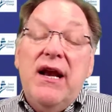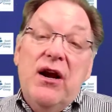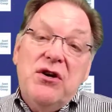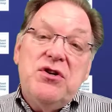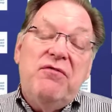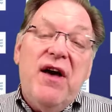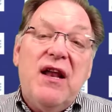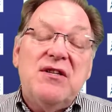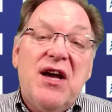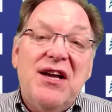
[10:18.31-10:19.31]
Here's your
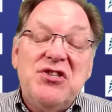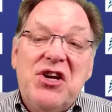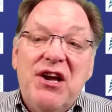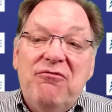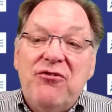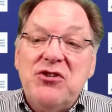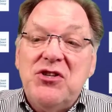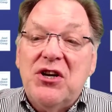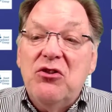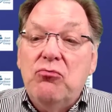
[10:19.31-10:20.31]
Valentine's gift for
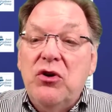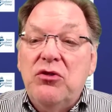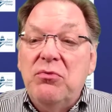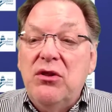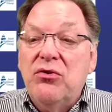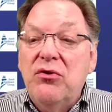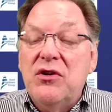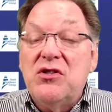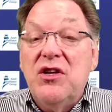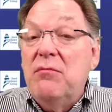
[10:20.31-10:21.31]
sticking with me through
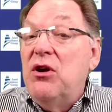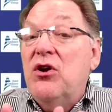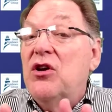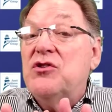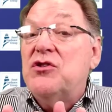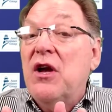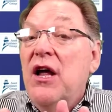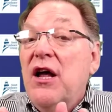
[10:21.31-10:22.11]
this thing, because